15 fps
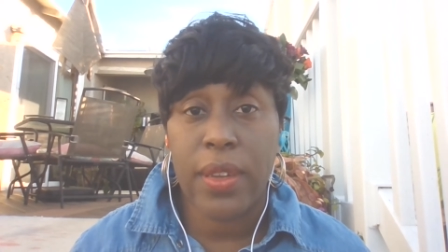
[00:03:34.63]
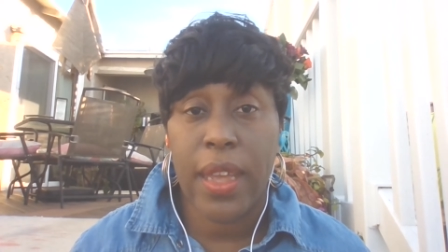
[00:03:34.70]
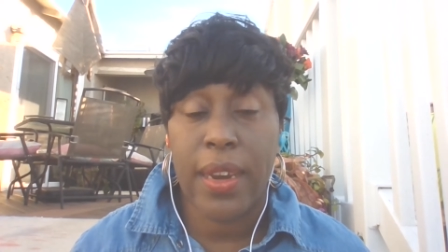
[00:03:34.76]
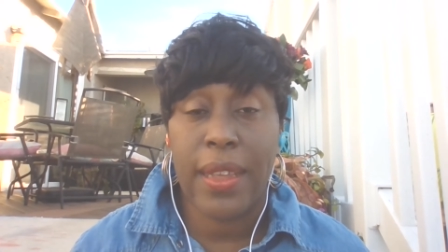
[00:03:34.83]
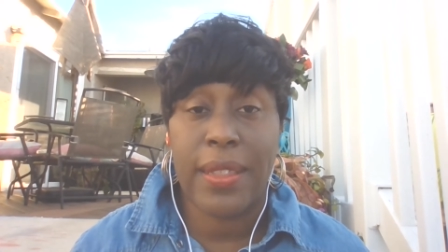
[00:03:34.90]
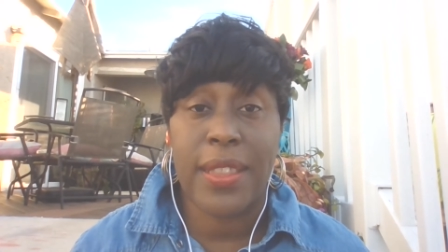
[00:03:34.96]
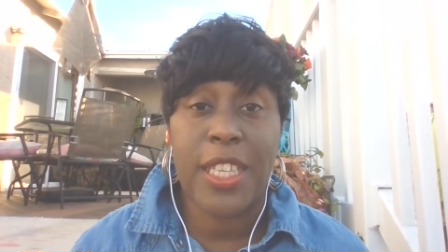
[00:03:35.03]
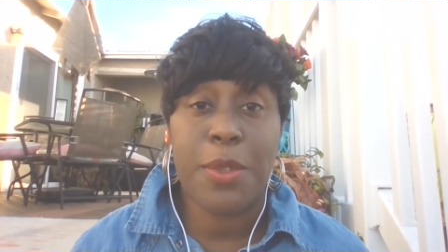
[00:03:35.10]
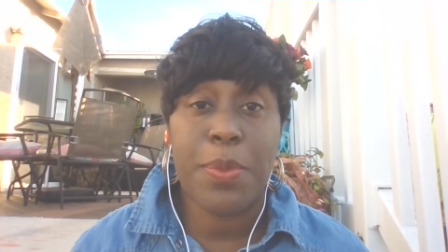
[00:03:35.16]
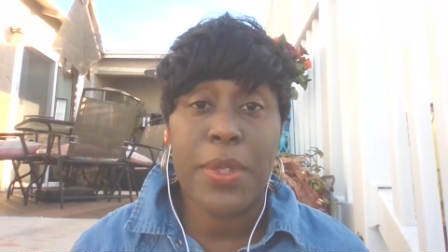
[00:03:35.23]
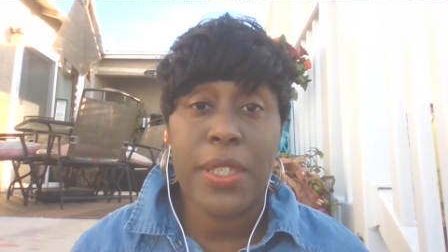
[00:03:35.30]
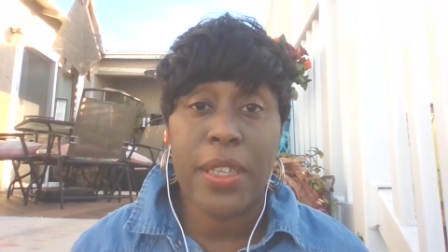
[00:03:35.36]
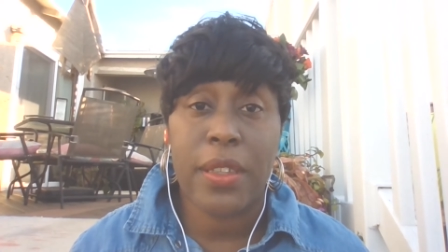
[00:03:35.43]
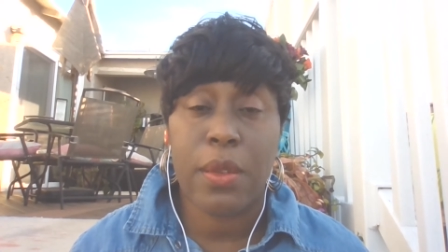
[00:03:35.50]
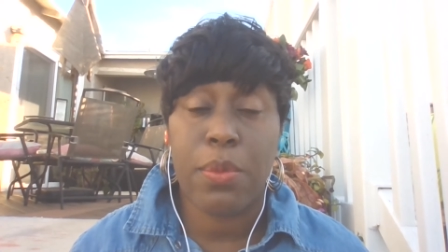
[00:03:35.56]
And in this
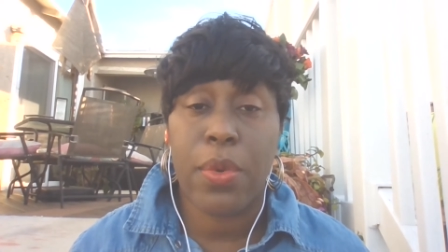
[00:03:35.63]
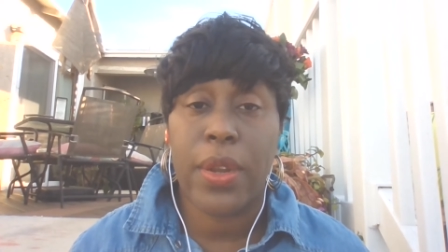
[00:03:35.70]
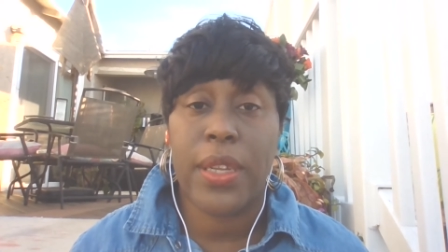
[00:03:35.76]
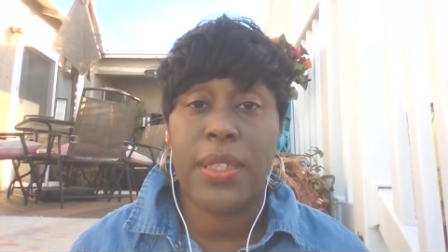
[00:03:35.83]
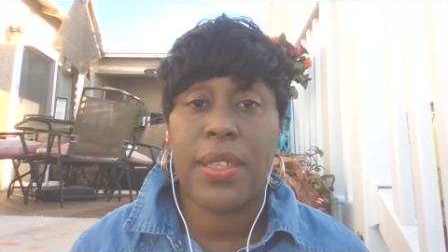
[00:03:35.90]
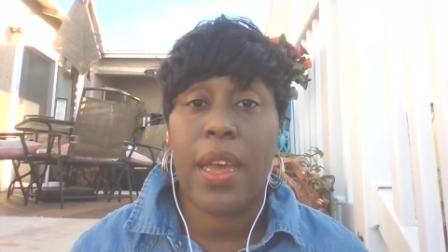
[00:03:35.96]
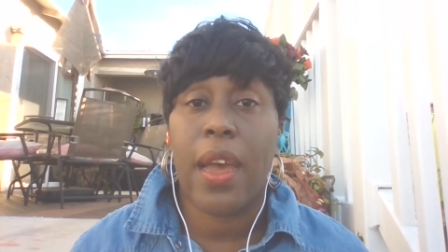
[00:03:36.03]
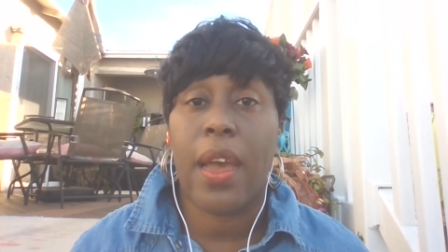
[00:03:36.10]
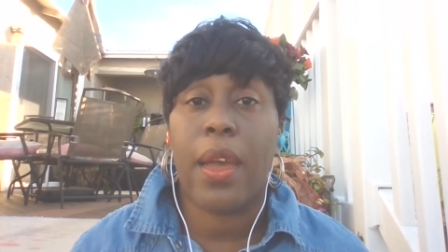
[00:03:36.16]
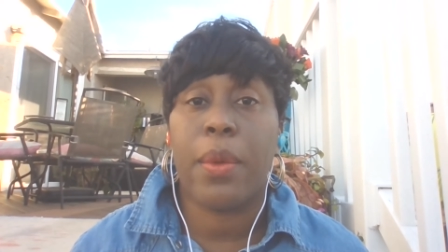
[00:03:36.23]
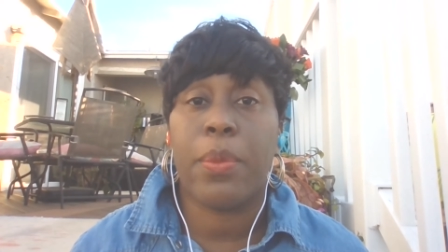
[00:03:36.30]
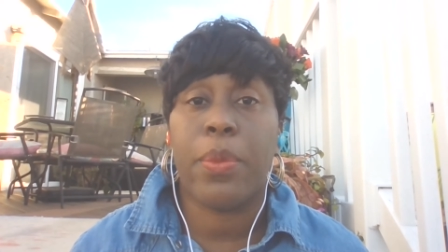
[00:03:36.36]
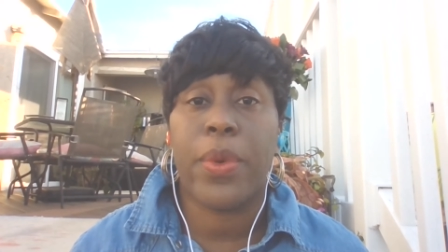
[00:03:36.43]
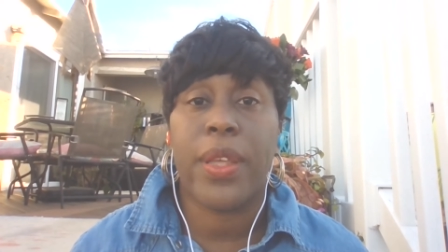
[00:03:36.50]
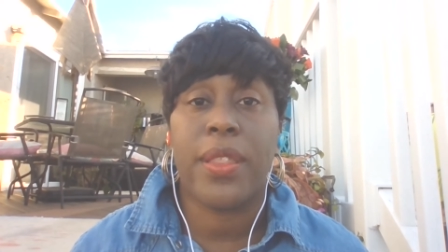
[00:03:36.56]
particular point in
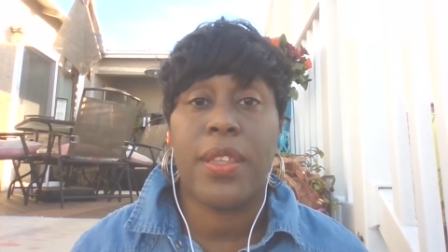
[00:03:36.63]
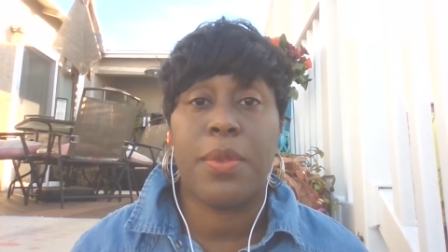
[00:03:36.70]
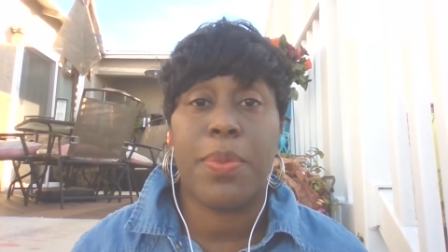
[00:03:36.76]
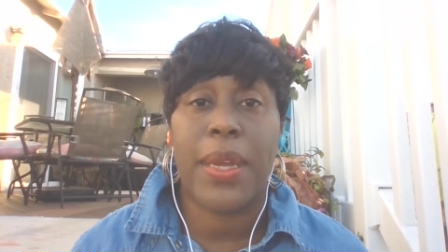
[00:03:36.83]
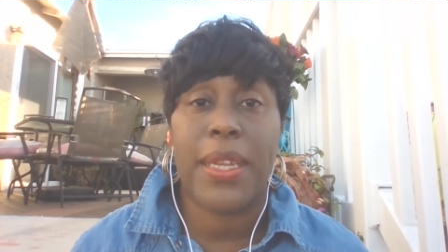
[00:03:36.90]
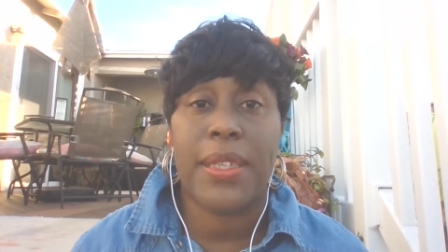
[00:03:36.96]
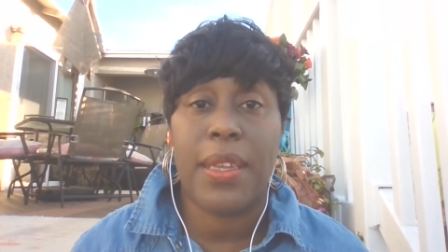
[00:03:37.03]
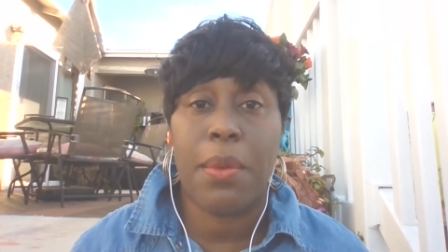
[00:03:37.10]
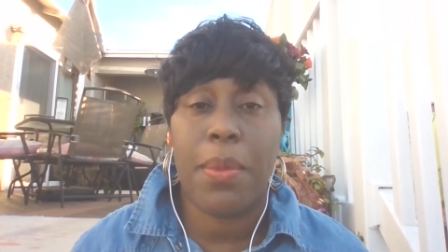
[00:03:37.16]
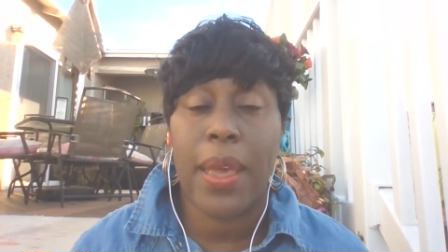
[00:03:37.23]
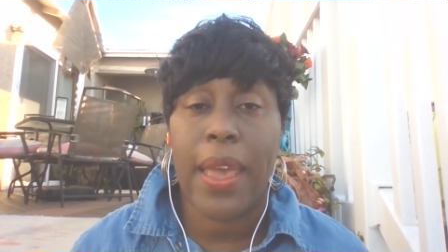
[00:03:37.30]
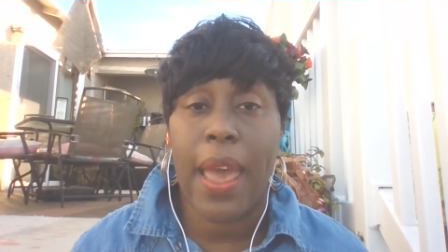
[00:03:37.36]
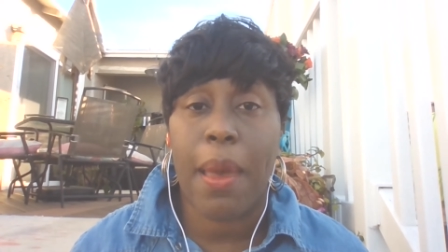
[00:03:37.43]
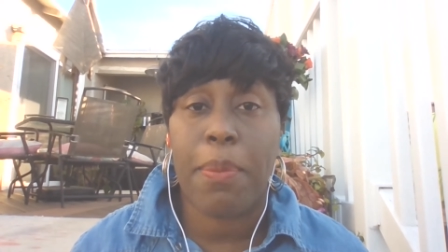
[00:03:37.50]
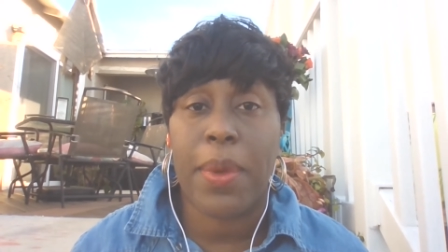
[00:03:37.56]
time, with the
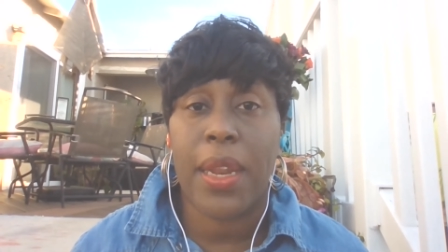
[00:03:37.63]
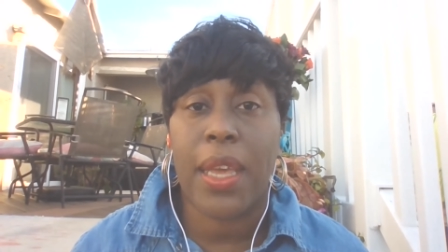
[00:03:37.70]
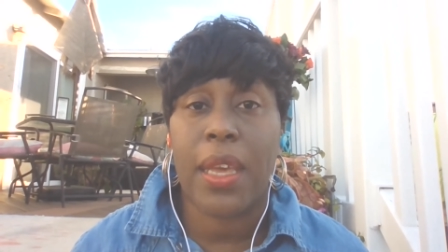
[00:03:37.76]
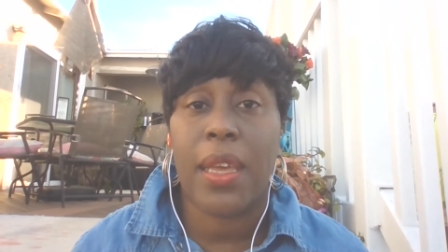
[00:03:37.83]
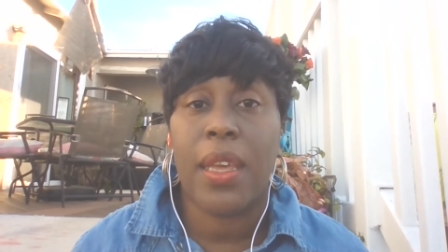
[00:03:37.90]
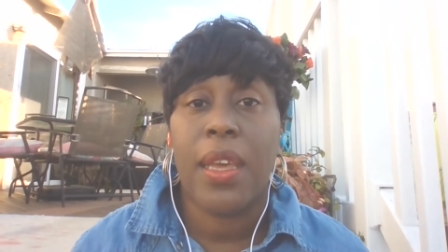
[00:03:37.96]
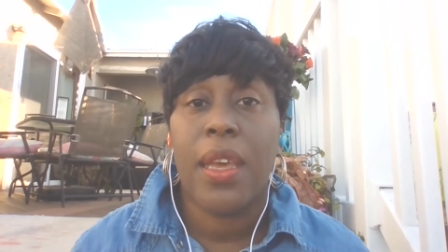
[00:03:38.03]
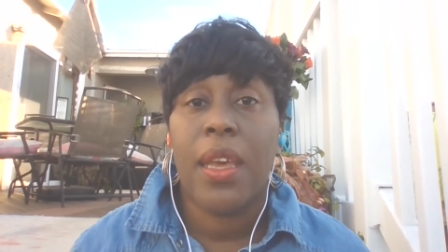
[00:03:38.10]
pandemic happening,